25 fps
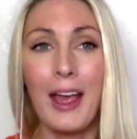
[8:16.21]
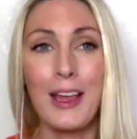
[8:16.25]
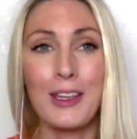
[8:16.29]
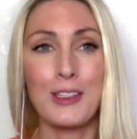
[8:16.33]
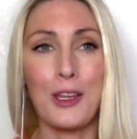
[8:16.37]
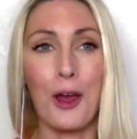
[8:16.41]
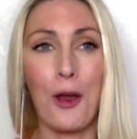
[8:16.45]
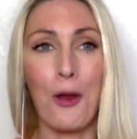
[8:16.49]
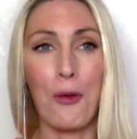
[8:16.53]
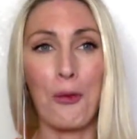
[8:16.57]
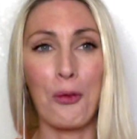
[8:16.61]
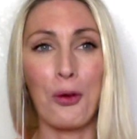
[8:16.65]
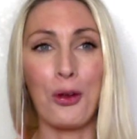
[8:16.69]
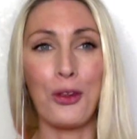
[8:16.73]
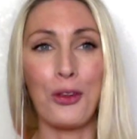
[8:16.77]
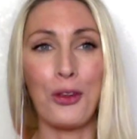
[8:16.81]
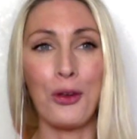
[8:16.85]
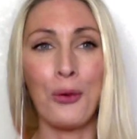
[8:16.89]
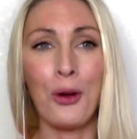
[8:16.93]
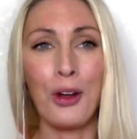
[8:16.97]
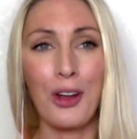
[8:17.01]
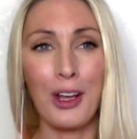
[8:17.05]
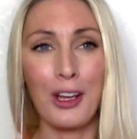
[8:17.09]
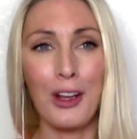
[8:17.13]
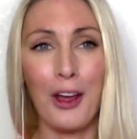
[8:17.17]
So
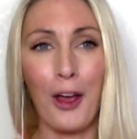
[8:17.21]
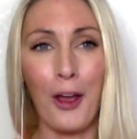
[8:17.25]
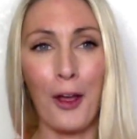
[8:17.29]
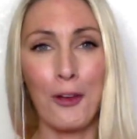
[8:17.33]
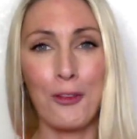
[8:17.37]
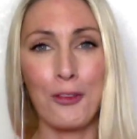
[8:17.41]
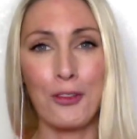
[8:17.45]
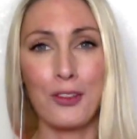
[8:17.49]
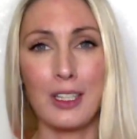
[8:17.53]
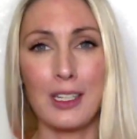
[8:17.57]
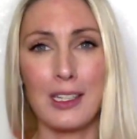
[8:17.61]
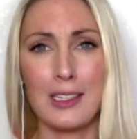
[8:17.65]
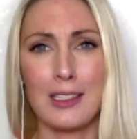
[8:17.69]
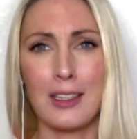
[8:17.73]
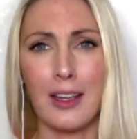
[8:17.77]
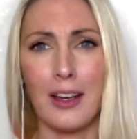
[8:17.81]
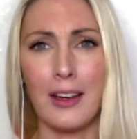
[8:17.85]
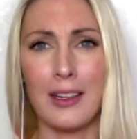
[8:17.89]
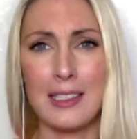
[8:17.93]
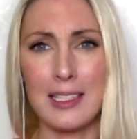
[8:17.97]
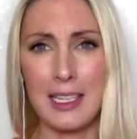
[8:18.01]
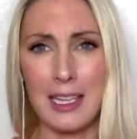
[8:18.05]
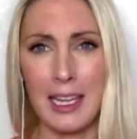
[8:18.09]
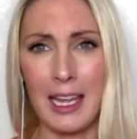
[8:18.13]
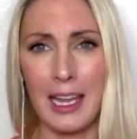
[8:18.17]
you are going to hopefully
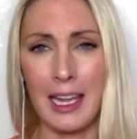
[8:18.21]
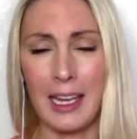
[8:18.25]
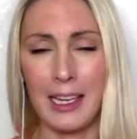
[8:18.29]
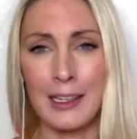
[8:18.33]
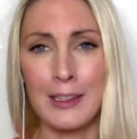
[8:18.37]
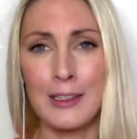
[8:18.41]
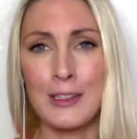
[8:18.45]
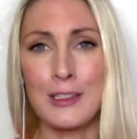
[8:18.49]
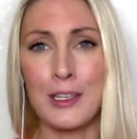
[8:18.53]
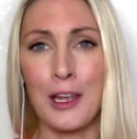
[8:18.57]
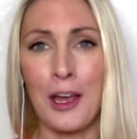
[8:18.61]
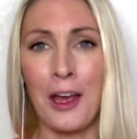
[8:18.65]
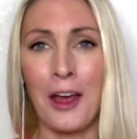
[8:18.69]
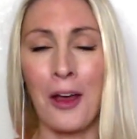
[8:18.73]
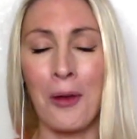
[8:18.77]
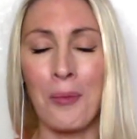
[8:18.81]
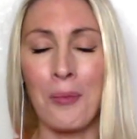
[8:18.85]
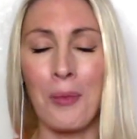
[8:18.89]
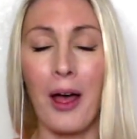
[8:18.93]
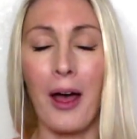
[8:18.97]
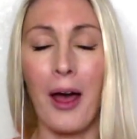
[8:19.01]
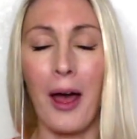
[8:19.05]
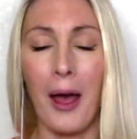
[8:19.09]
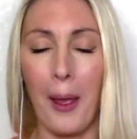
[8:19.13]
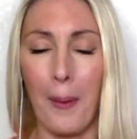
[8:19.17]
start seeing
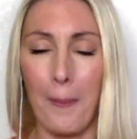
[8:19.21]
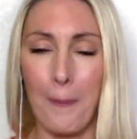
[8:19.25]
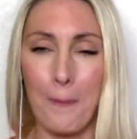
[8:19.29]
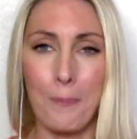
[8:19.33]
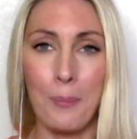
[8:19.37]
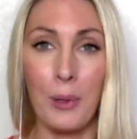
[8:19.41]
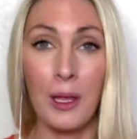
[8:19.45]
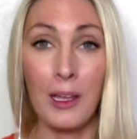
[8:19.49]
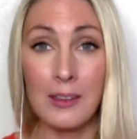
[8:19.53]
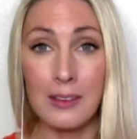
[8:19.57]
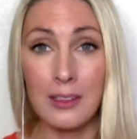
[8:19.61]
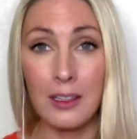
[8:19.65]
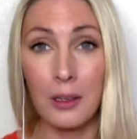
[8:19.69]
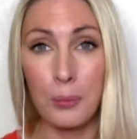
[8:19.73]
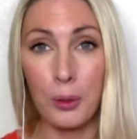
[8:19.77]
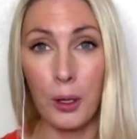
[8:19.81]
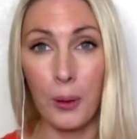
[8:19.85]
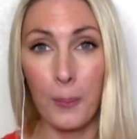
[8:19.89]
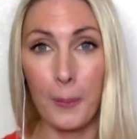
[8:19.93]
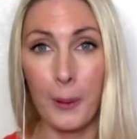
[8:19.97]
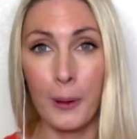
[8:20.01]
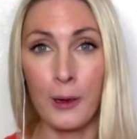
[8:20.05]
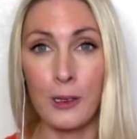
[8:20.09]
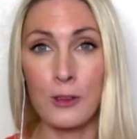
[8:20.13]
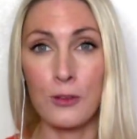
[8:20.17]
some personal
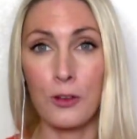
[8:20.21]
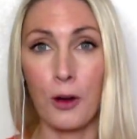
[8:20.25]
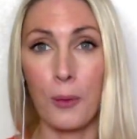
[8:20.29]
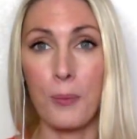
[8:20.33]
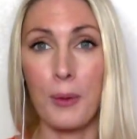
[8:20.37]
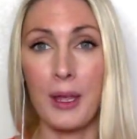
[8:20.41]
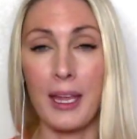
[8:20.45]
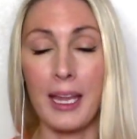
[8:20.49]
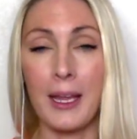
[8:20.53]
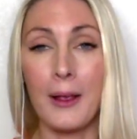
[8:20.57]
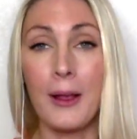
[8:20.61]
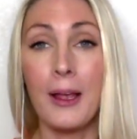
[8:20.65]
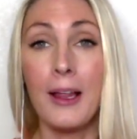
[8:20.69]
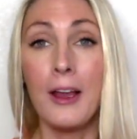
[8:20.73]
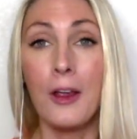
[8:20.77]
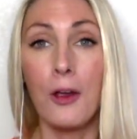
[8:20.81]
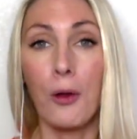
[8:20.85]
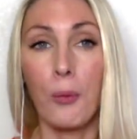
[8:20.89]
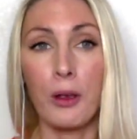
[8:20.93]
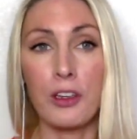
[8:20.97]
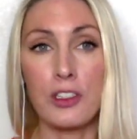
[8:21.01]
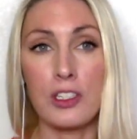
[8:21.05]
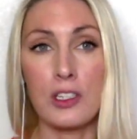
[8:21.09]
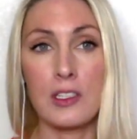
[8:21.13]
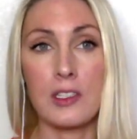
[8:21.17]
blog posts from me,
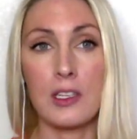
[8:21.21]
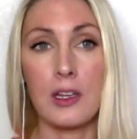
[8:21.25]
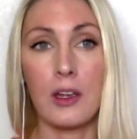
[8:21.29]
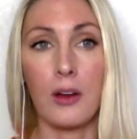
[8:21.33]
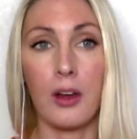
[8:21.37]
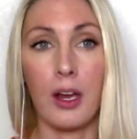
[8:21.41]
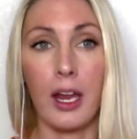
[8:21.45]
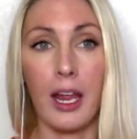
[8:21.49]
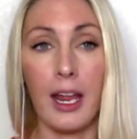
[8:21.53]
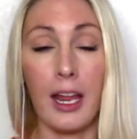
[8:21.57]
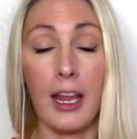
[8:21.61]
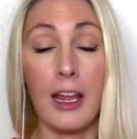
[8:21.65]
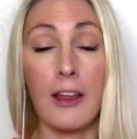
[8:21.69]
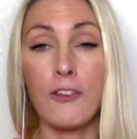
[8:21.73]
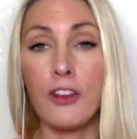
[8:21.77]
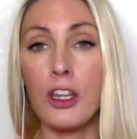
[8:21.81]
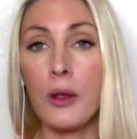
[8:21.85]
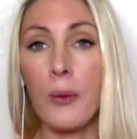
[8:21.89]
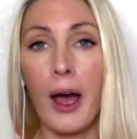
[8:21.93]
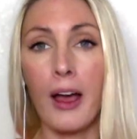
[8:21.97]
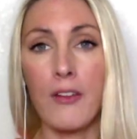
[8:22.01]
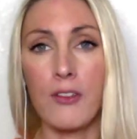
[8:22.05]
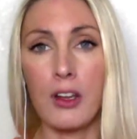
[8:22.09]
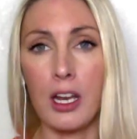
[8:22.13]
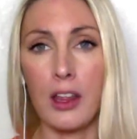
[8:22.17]
which is, if
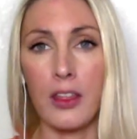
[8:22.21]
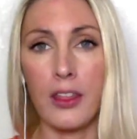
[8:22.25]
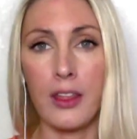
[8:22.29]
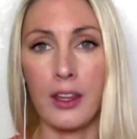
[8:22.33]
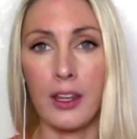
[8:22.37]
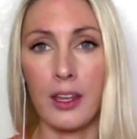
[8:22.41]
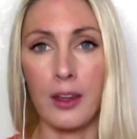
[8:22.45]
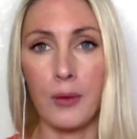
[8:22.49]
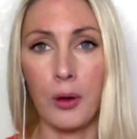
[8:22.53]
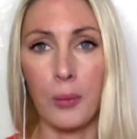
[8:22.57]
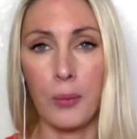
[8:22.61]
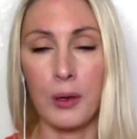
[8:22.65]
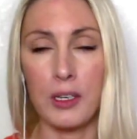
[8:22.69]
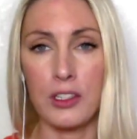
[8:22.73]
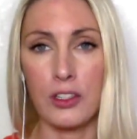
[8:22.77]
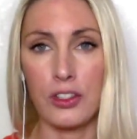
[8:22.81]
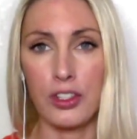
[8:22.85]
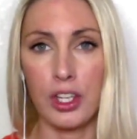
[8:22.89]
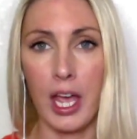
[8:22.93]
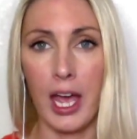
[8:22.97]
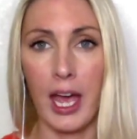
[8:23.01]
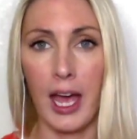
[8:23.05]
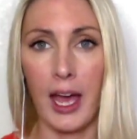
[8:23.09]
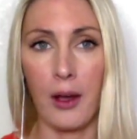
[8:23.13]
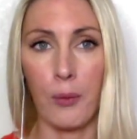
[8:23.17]
you have anything you want me to
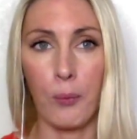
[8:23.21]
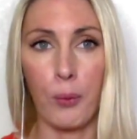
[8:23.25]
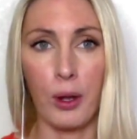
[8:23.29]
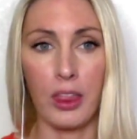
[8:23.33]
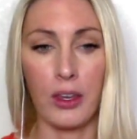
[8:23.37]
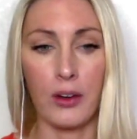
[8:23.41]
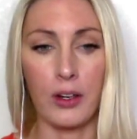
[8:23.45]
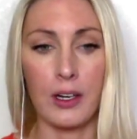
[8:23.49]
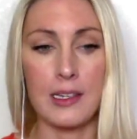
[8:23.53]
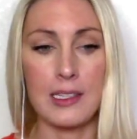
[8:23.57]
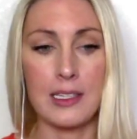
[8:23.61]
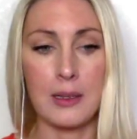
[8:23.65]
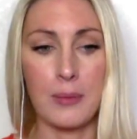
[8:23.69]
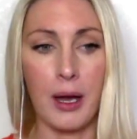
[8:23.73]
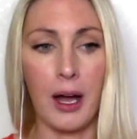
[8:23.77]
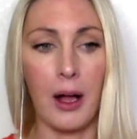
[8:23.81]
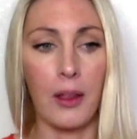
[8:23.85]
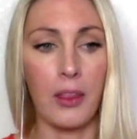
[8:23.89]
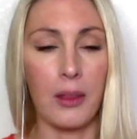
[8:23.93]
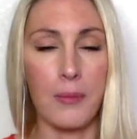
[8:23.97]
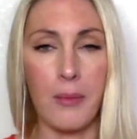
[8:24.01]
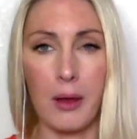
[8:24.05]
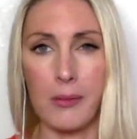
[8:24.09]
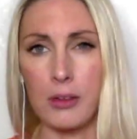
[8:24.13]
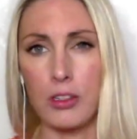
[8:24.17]
share, whether it's
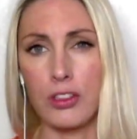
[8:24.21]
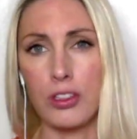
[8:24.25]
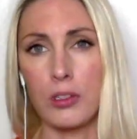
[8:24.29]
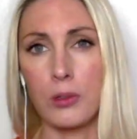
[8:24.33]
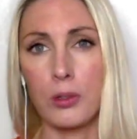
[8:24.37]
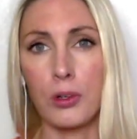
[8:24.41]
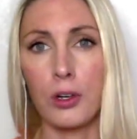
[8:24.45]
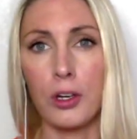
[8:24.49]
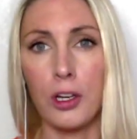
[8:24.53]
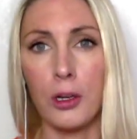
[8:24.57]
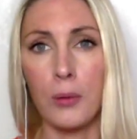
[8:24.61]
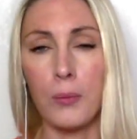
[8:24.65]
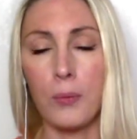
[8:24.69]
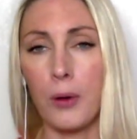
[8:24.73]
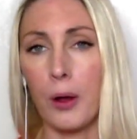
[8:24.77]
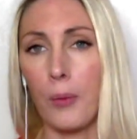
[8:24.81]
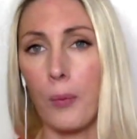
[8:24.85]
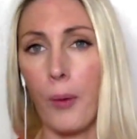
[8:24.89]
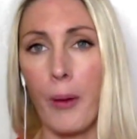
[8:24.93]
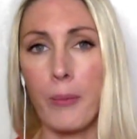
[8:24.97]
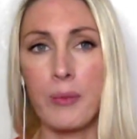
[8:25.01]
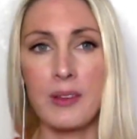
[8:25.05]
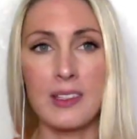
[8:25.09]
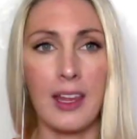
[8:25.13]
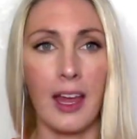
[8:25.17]
about the membership group,
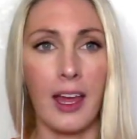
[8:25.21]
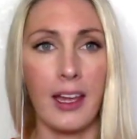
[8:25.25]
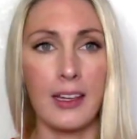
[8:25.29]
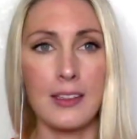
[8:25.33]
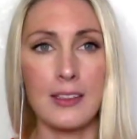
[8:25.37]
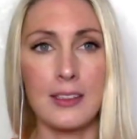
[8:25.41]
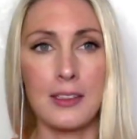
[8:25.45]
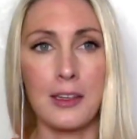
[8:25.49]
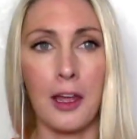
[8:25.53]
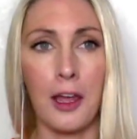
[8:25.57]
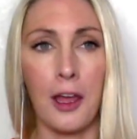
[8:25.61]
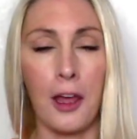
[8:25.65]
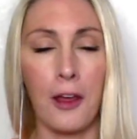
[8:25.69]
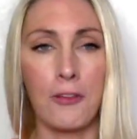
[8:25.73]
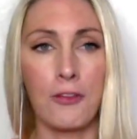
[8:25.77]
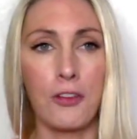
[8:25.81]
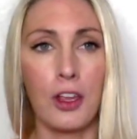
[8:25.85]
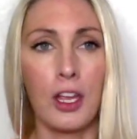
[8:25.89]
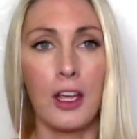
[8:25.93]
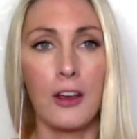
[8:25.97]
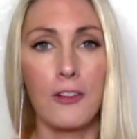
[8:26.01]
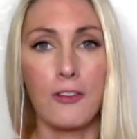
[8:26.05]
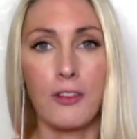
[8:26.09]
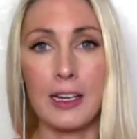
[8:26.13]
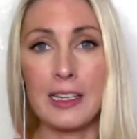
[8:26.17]
website stuff,
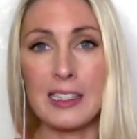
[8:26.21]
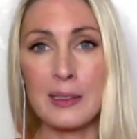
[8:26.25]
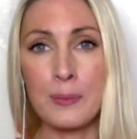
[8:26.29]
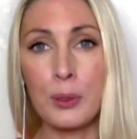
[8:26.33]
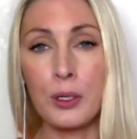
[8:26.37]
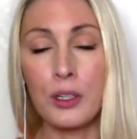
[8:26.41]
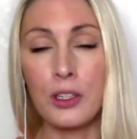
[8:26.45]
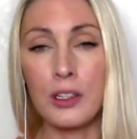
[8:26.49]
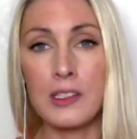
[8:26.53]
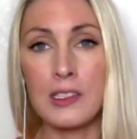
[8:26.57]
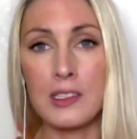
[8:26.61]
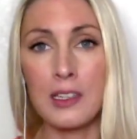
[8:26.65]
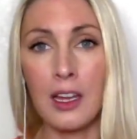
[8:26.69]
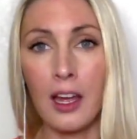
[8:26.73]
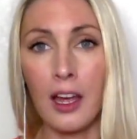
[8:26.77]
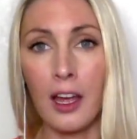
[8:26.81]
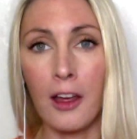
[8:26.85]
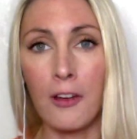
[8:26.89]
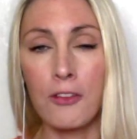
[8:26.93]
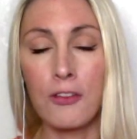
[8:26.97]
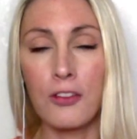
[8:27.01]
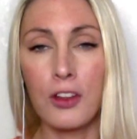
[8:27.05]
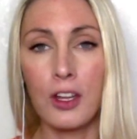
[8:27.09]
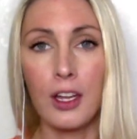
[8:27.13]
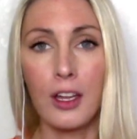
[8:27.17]
Facebook
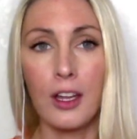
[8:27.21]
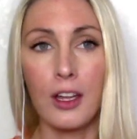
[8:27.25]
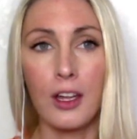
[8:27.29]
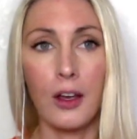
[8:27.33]
stuff,